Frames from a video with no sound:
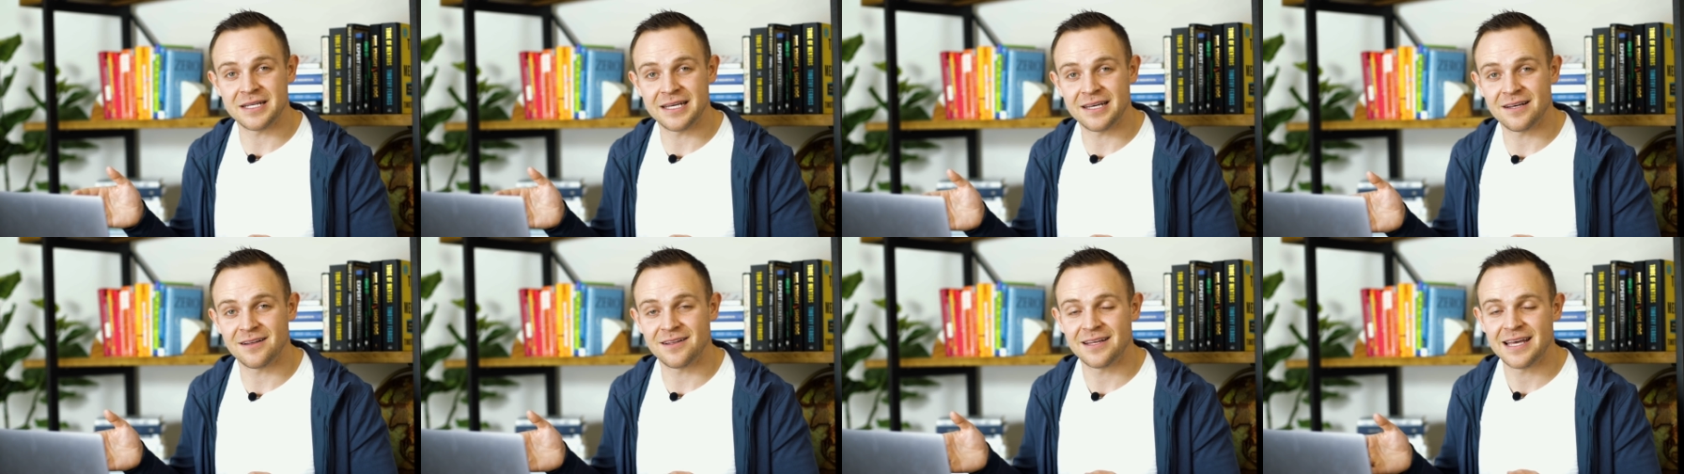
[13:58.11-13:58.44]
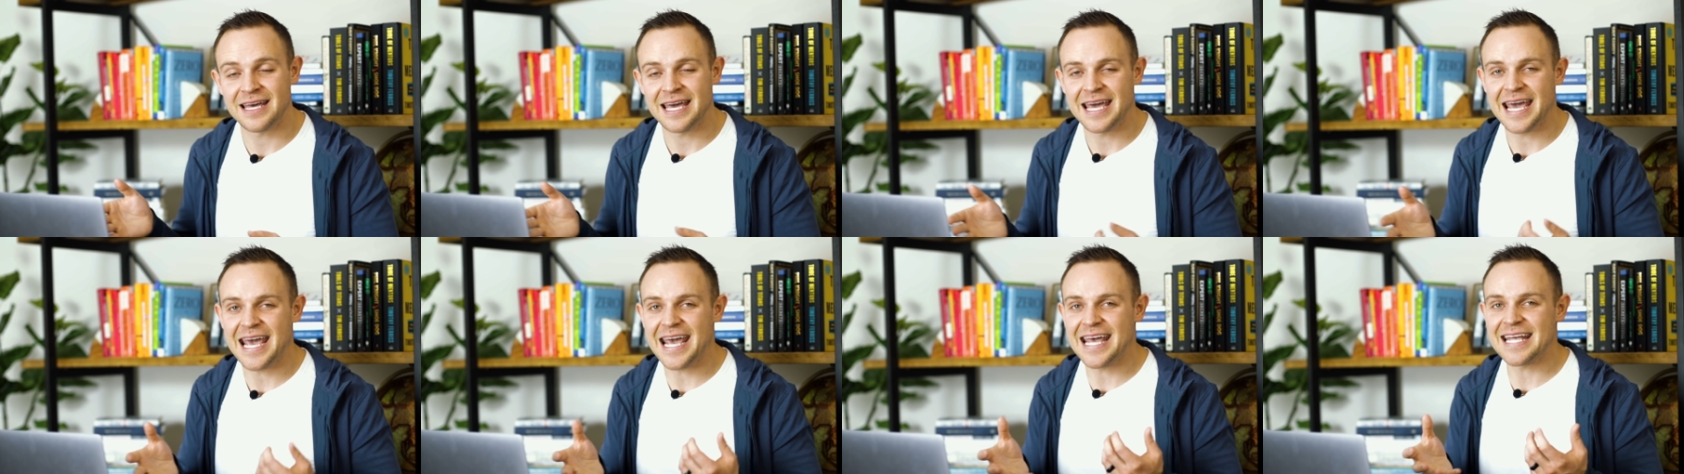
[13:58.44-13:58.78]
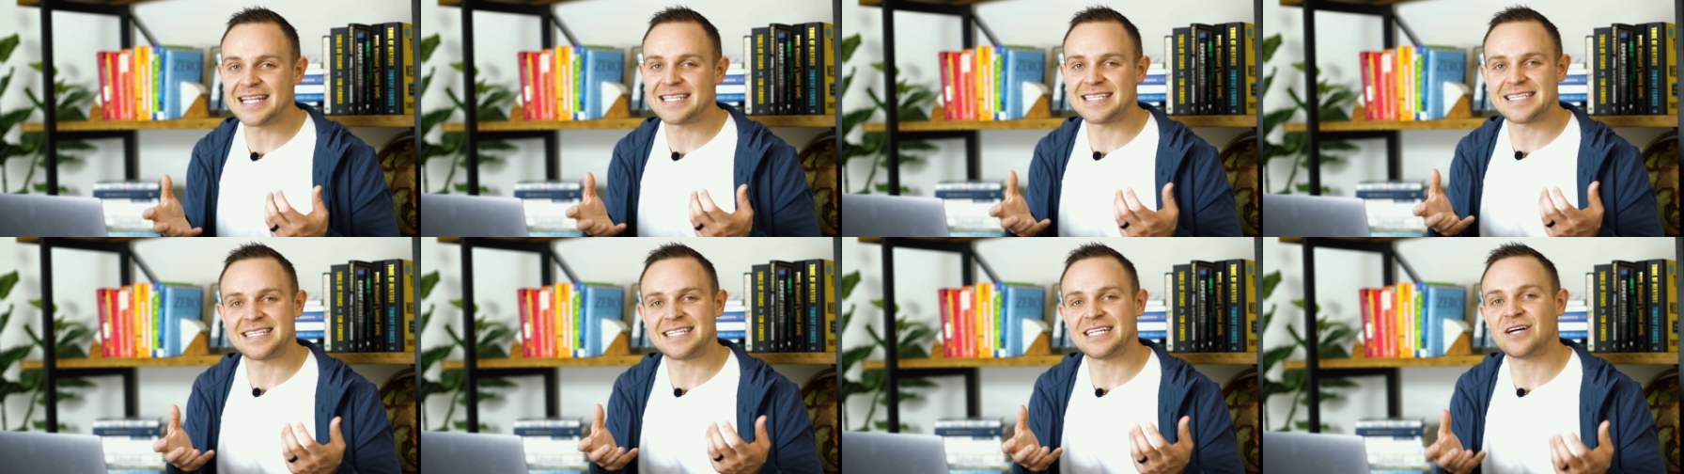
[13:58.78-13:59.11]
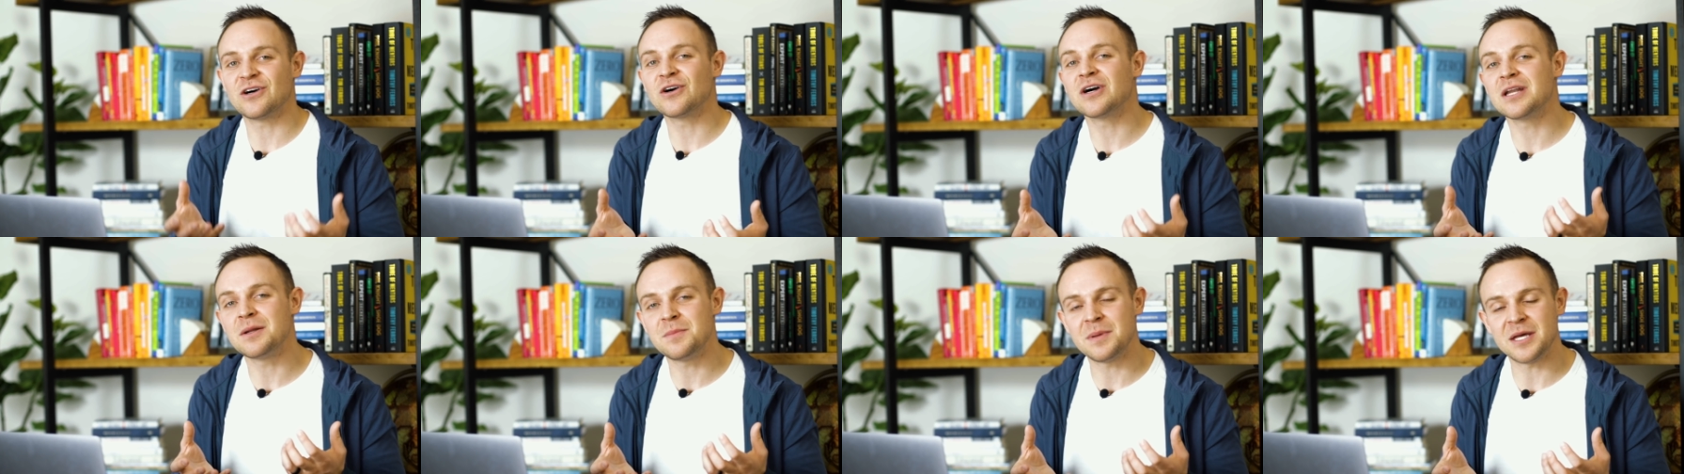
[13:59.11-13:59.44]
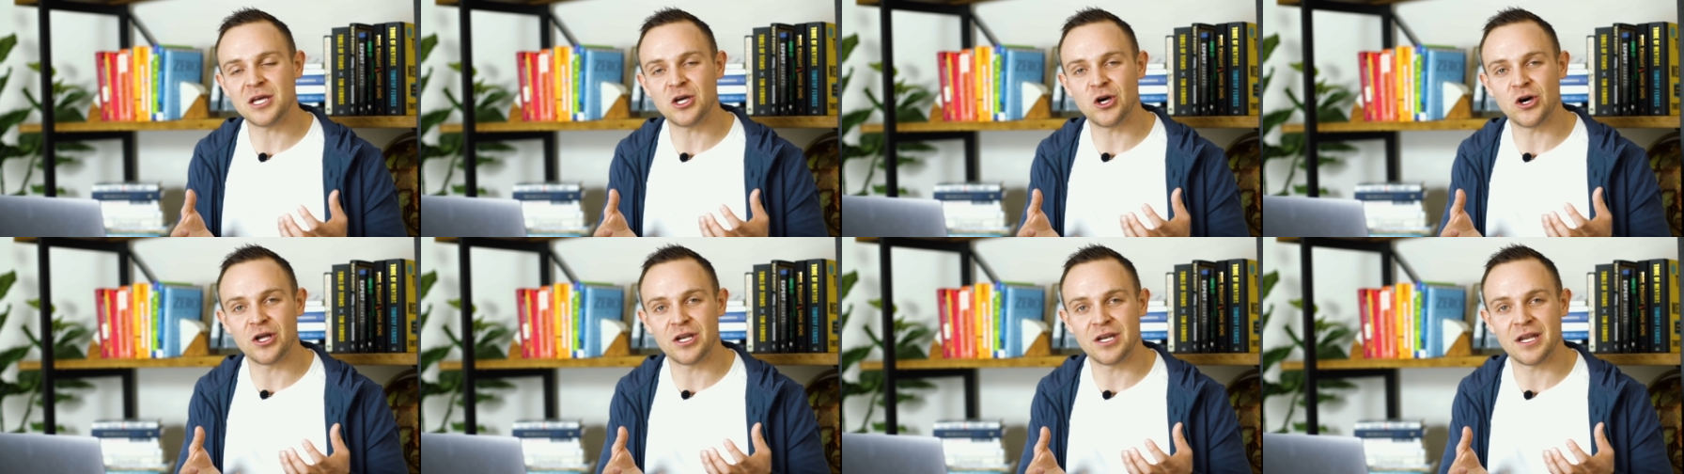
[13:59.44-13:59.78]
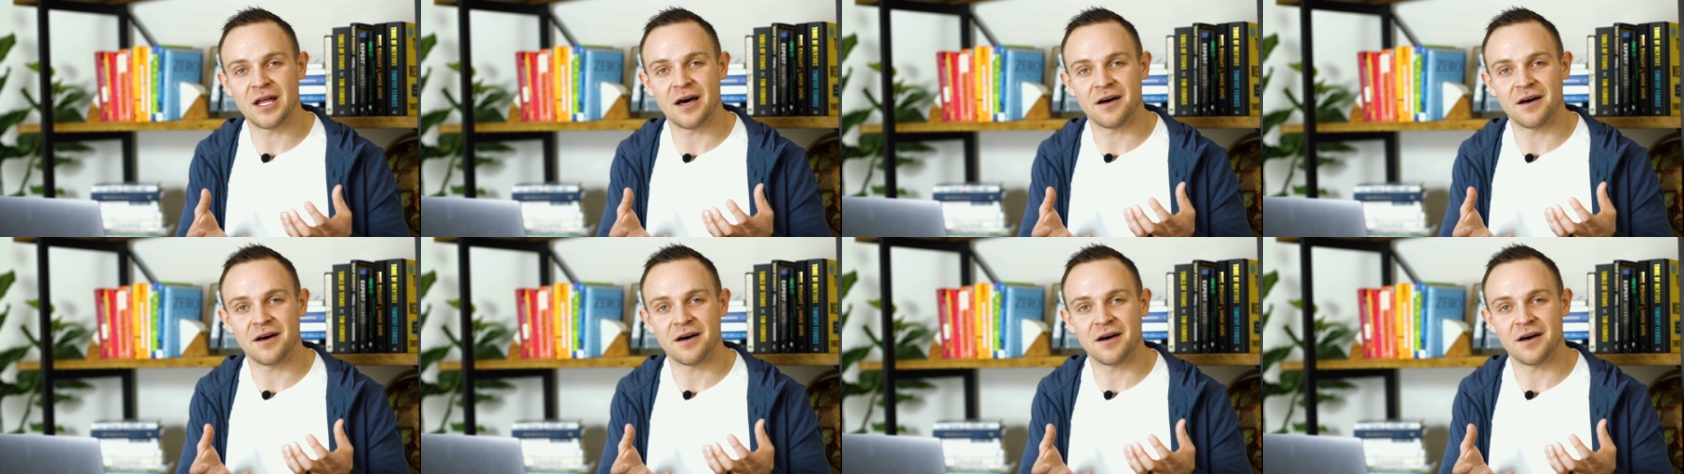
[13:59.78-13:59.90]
deal, it's still gonna be good